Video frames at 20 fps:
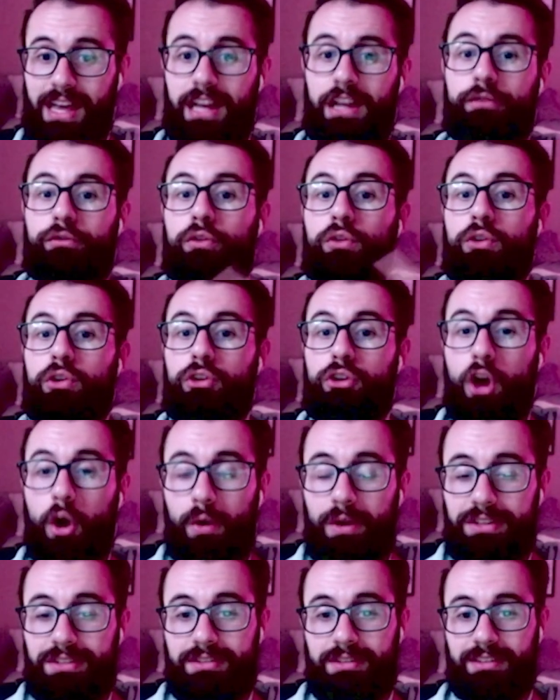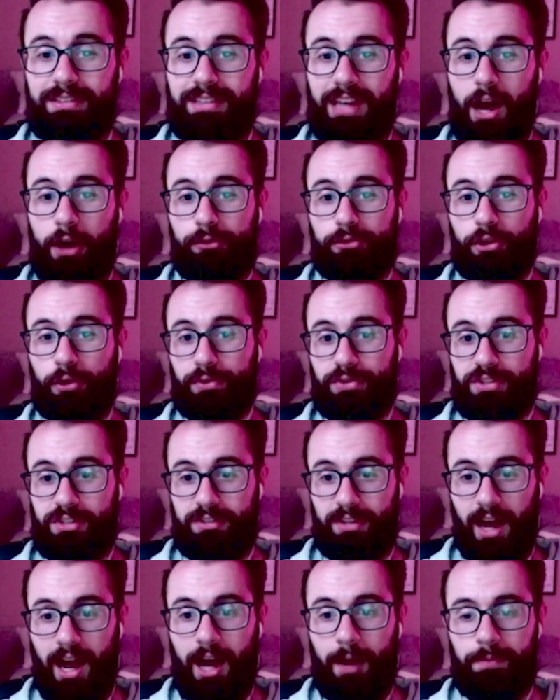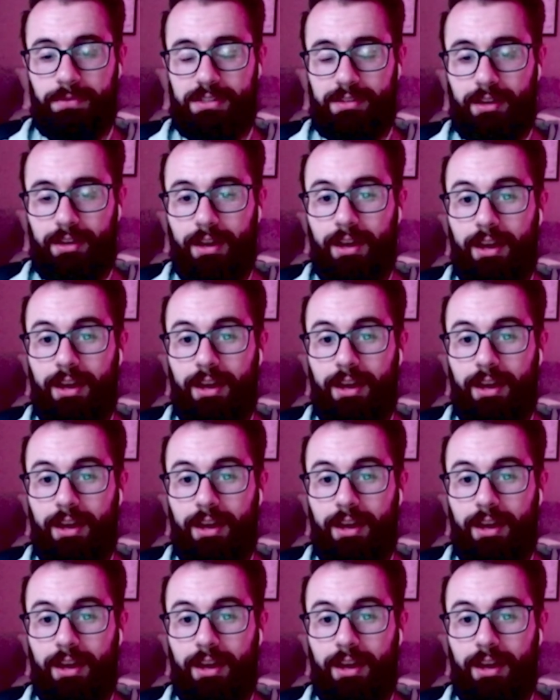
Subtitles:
and if you notice the download stops,